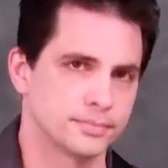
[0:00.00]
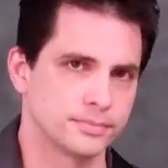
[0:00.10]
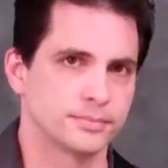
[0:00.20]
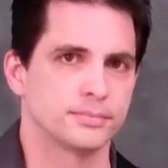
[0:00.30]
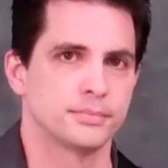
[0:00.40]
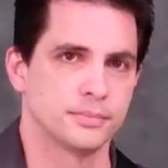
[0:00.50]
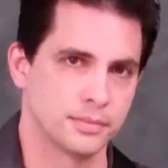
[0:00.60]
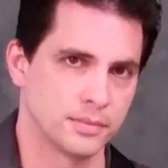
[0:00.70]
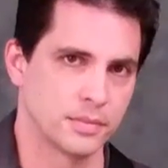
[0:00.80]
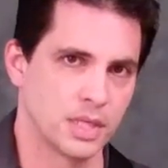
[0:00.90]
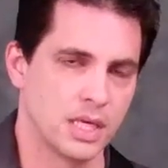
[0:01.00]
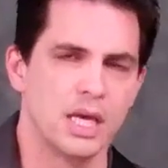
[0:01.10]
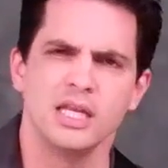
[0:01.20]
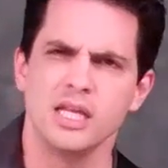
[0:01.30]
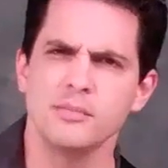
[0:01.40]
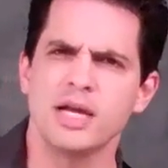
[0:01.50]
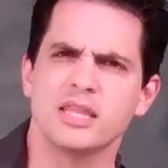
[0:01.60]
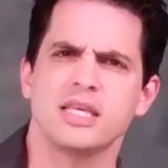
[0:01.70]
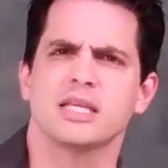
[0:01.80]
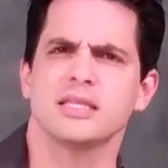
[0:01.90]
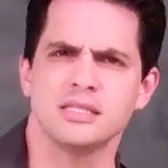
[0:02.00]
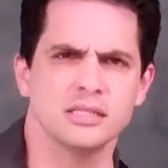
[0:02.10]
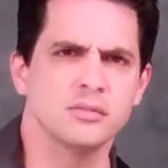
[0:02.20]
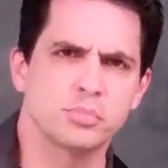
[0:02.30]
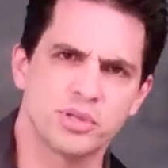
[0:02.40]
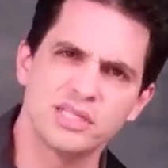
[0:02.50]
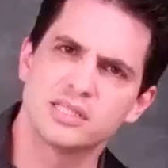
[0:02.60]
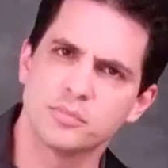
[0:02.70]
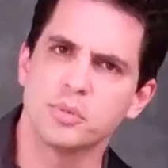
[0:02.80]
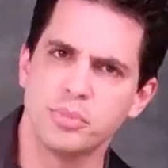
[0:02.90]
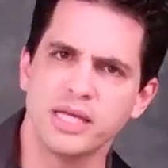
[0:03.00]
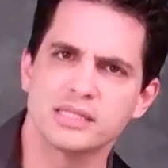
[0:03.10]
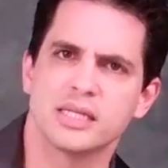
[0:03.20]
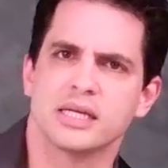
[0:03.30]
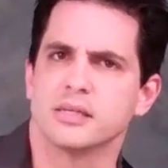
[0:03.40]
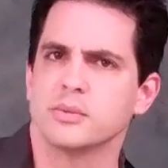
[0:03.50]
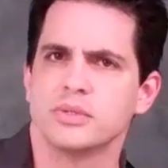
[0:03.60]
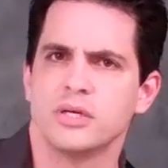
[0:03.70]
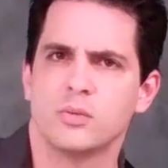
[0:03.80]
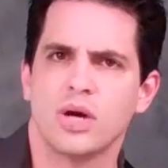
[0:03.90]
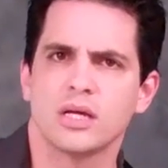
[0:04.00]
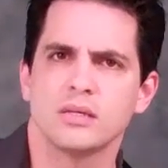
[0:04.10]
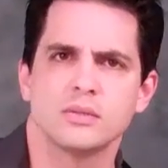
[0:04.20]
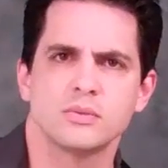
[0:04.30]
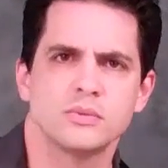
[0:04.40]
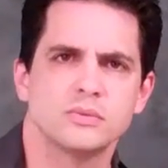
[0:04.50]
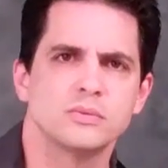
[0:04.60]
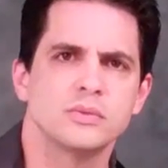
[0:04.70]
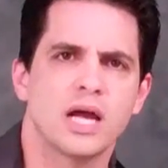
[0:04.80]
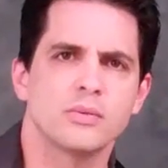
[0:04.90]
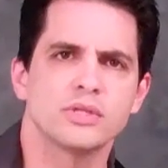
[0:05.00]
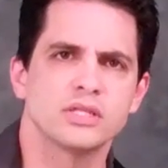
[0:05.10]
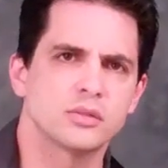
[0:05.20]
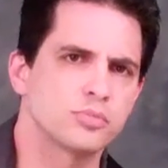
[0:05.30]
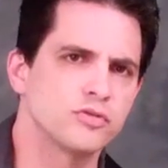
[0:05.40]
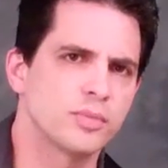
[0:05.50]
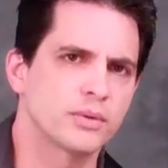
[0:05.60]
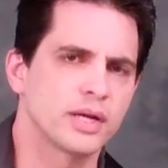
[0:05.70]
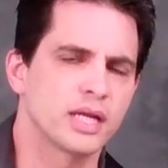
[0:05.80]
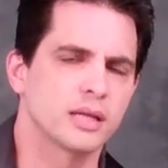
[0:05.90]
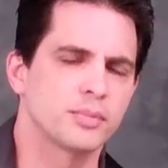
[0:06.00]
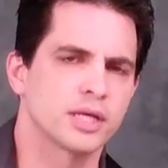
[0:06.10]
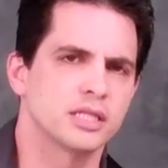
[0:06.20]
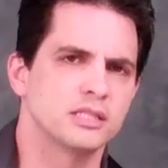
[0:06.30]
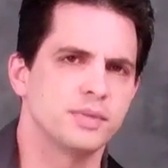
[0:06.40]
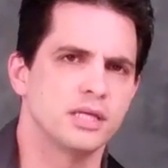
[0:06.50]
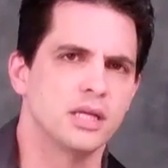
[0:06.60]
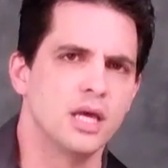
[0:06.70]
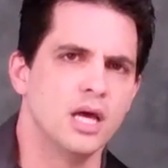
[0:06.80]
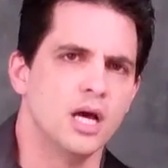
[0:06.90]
Now you might think, this is a pretty simple bass line. You know, why, how would this improve my right hand plucking speed?